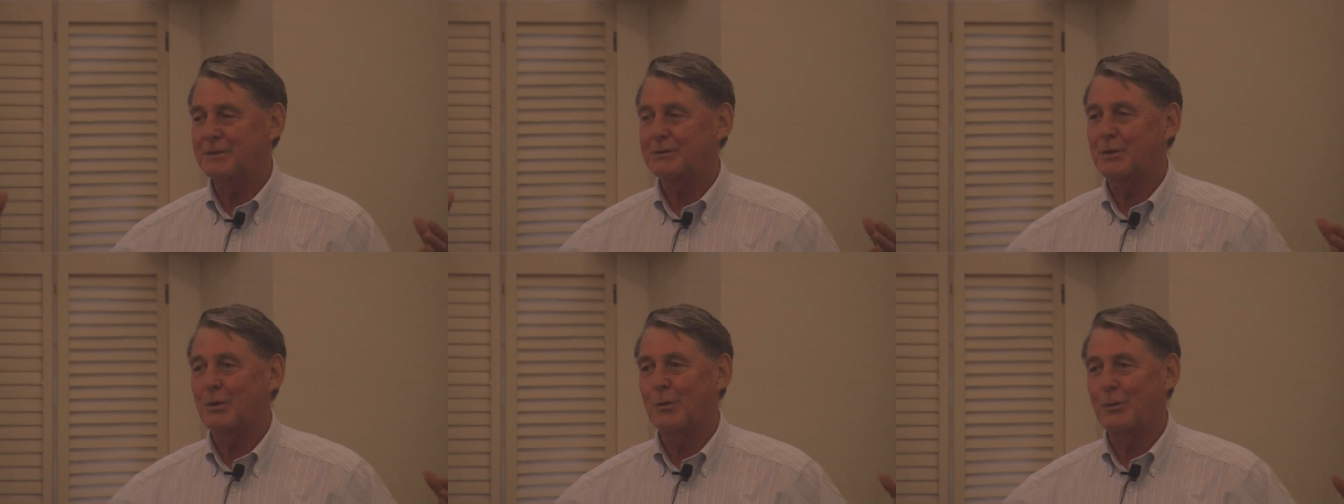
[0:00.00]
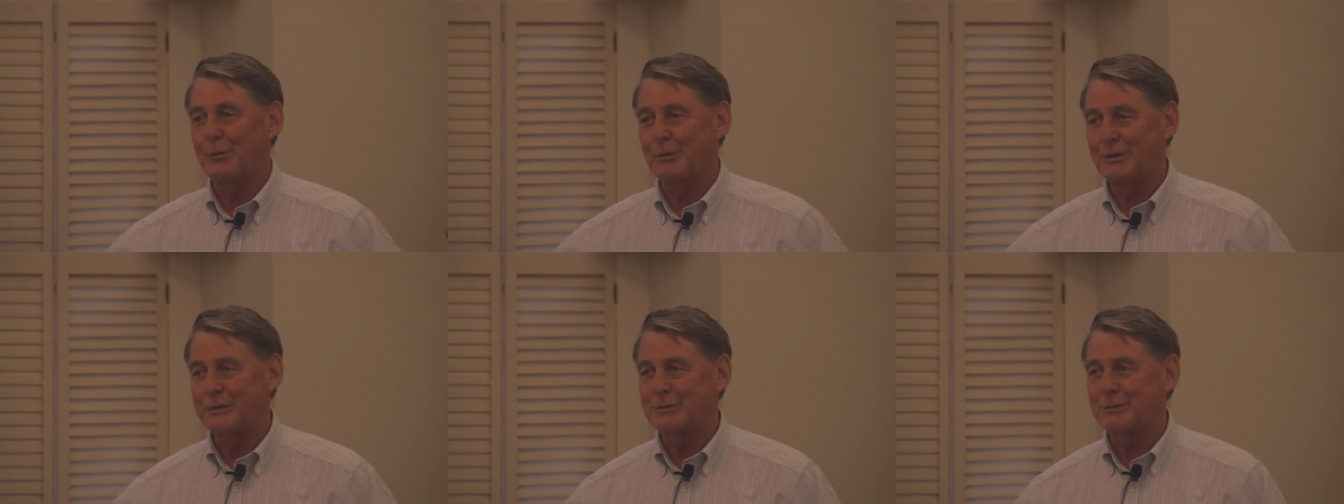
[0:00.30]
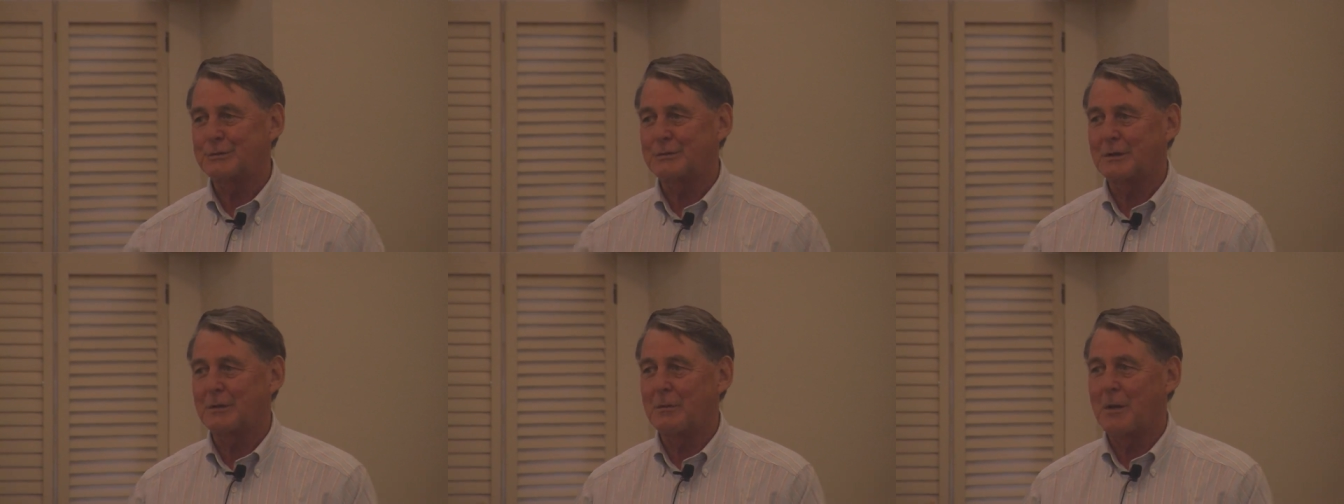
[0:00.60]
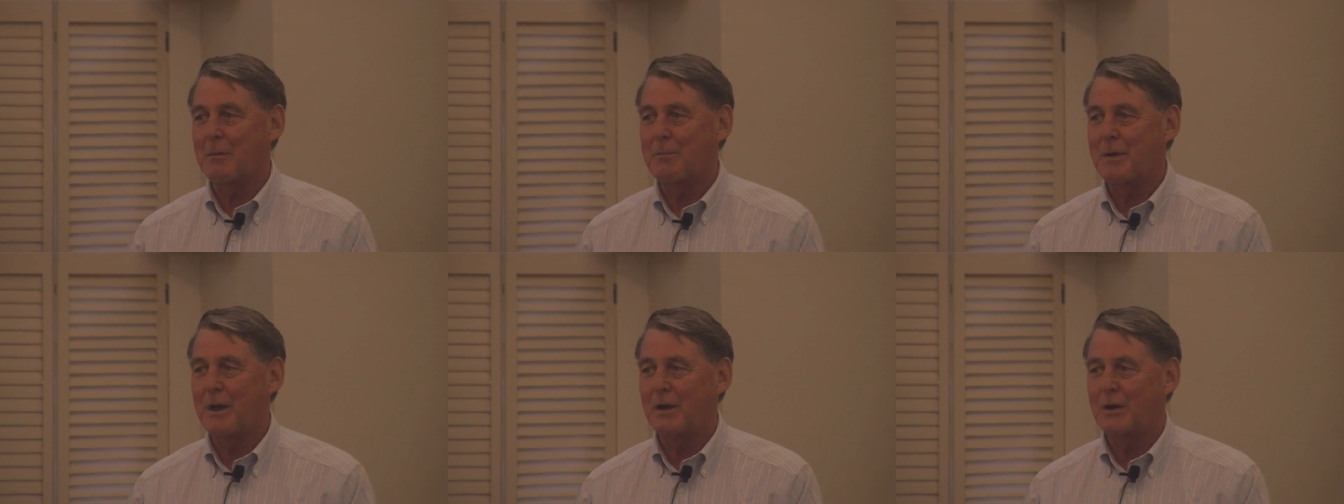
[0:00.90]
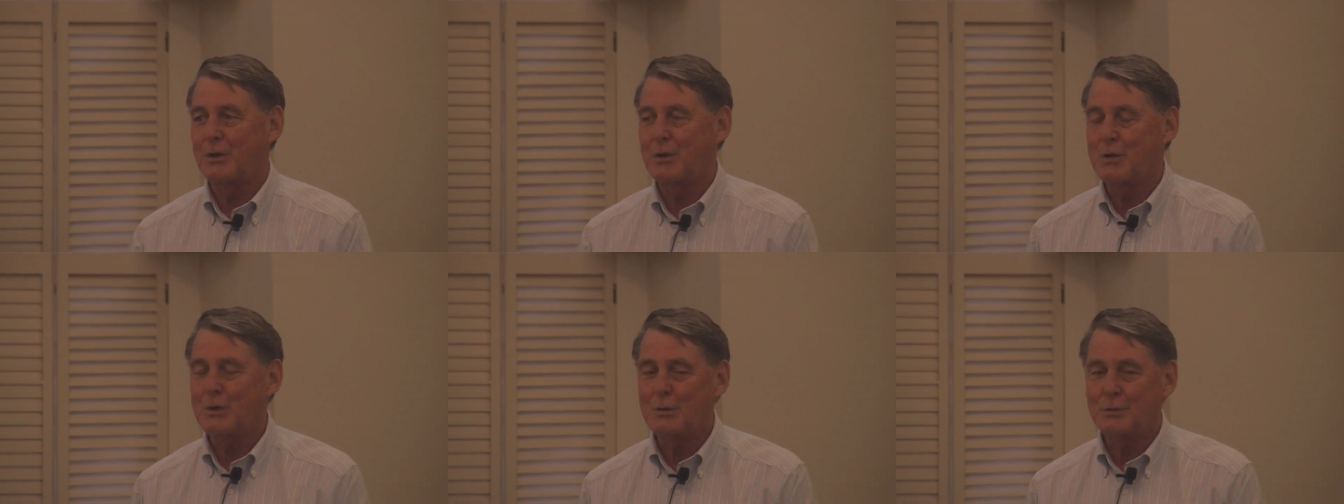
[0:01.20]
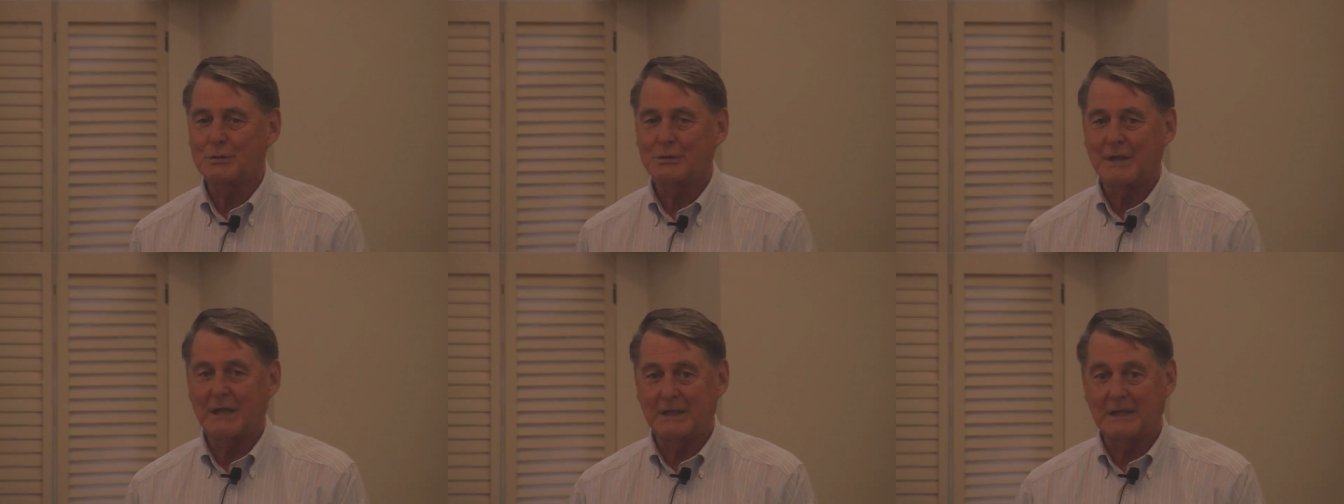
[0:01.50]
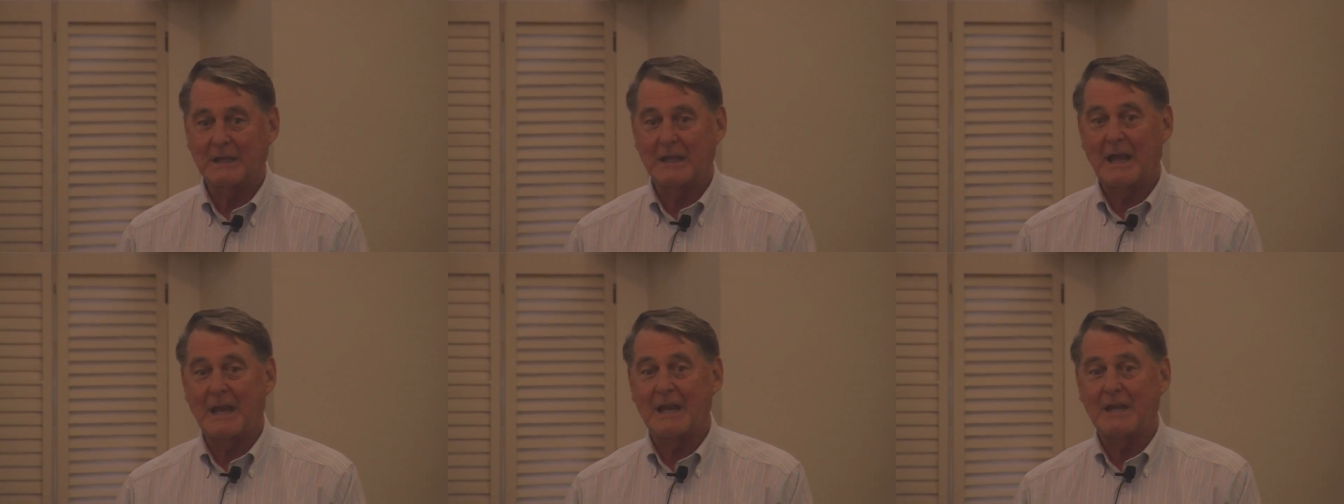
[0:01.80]
so this was a, a, a huge
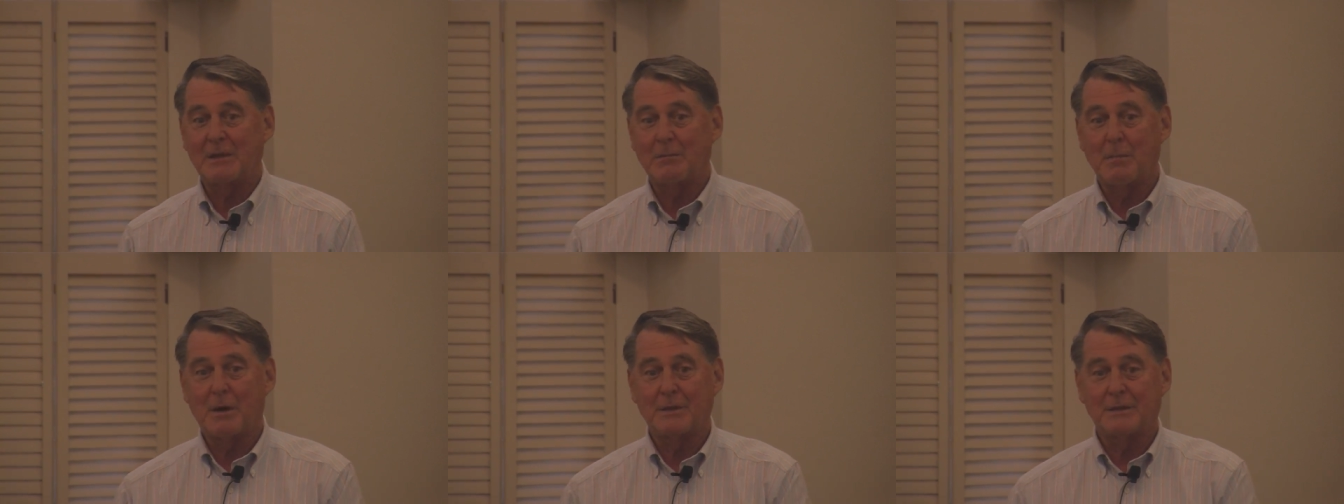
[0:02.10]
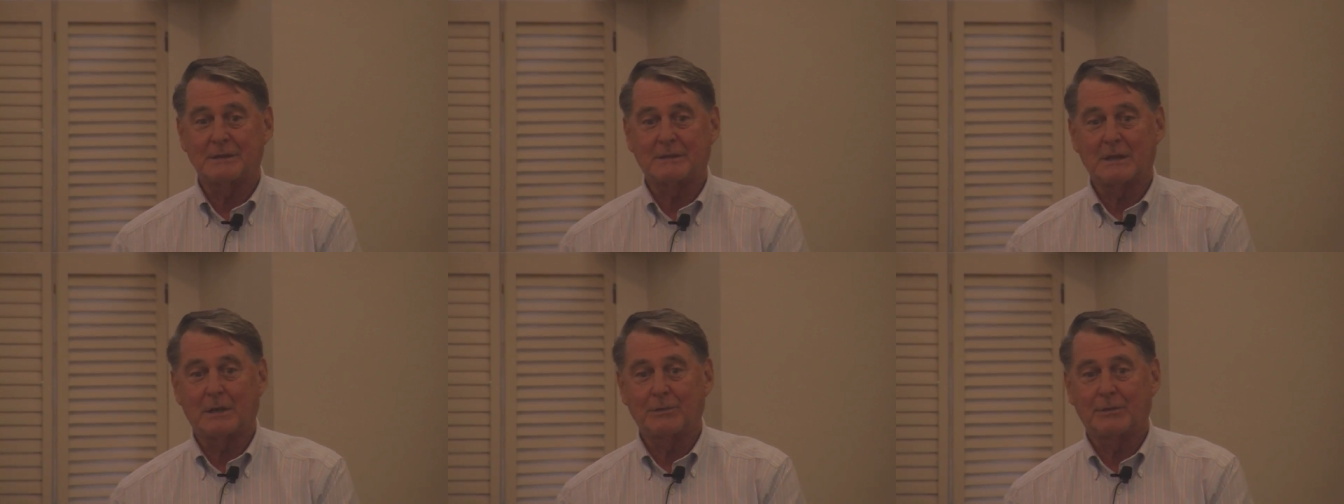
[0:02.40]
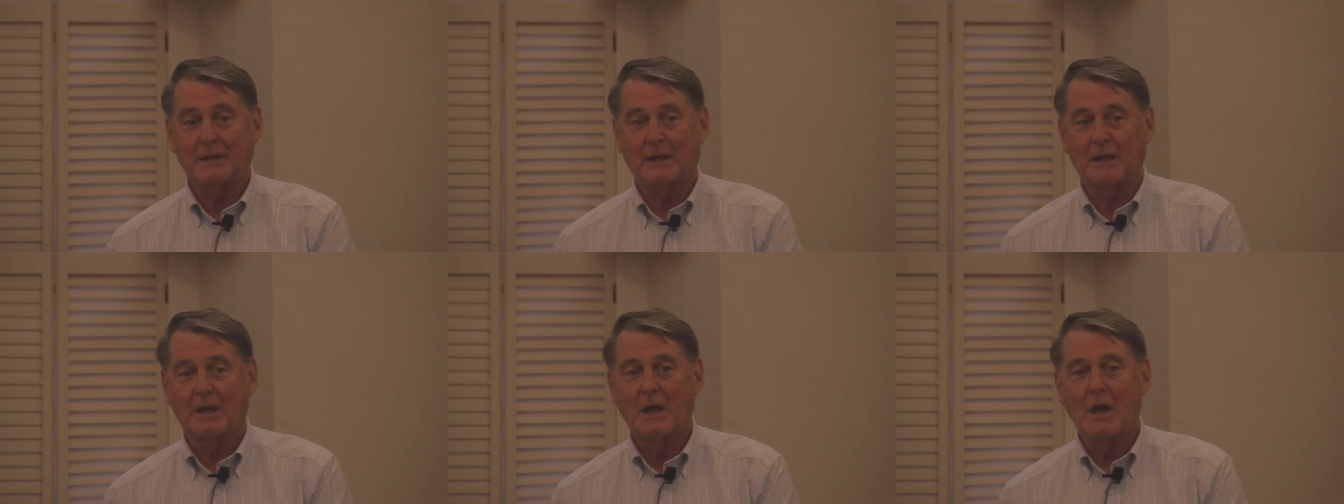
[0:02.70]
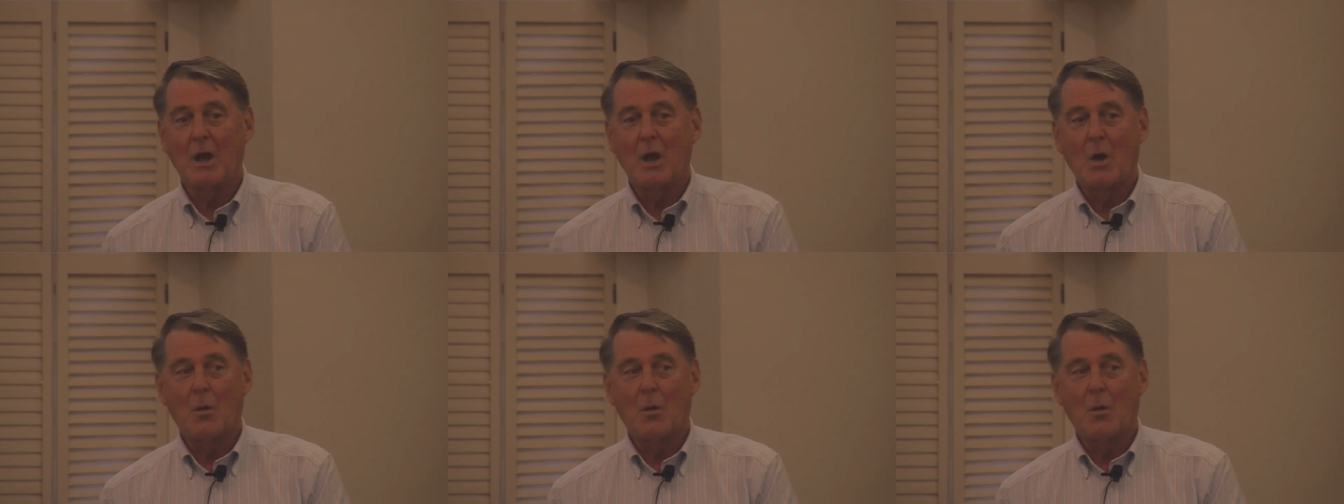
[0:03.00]
thing, getting the mothers out there.